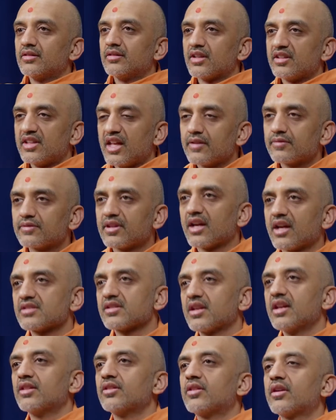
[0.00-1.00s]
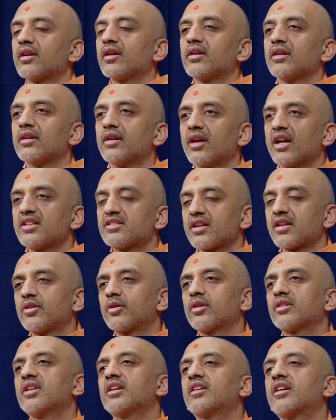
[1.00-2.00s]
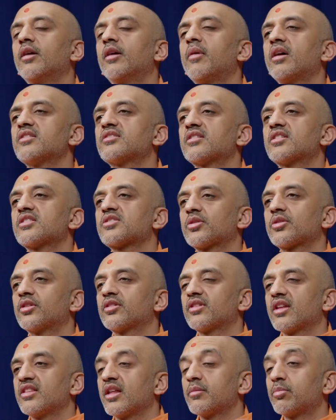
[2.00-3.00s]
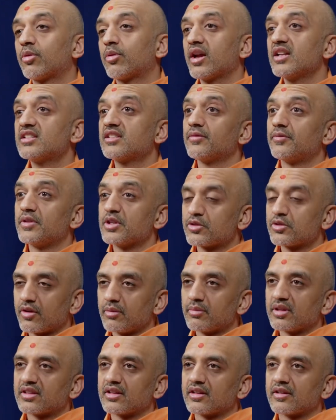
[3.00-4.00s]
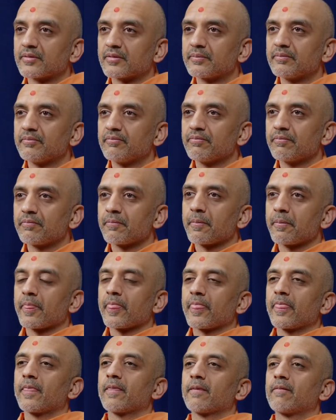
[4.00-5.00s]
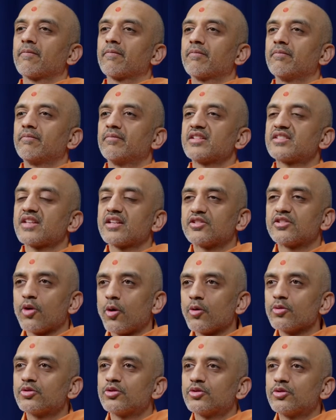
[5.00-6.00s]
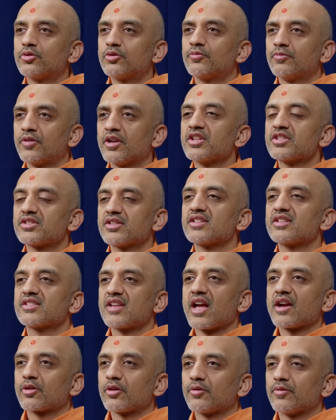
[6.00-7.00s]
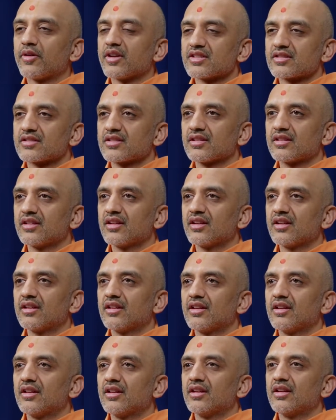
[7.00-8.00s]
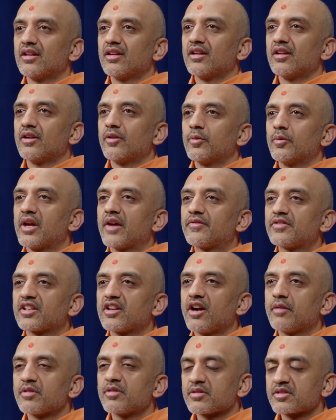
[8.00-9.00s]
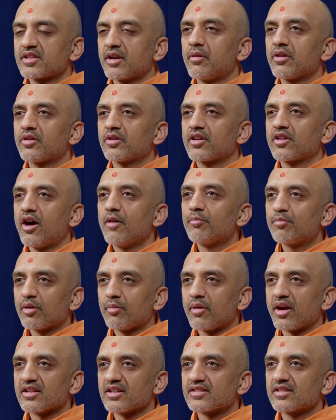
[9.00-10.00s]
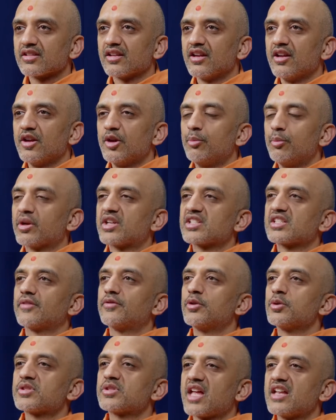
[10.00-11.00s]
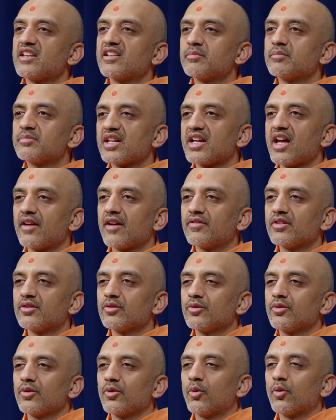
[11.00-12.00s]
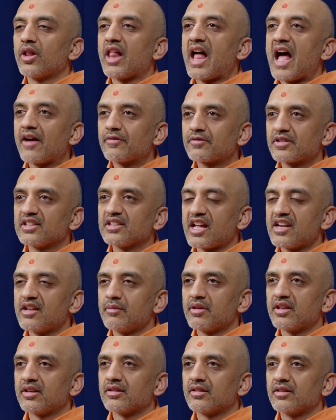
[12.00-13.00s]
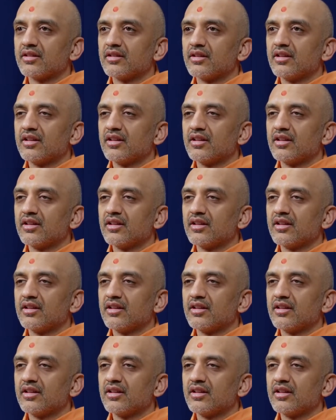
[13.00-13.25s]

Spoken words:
The Devtas, Indra, etc., they come onto this earth and they pray to Vishwamitra. They say, don't finish this sacrifice. We have to come to some other compromise. Because if you send him to heaven, we'll have to let him in.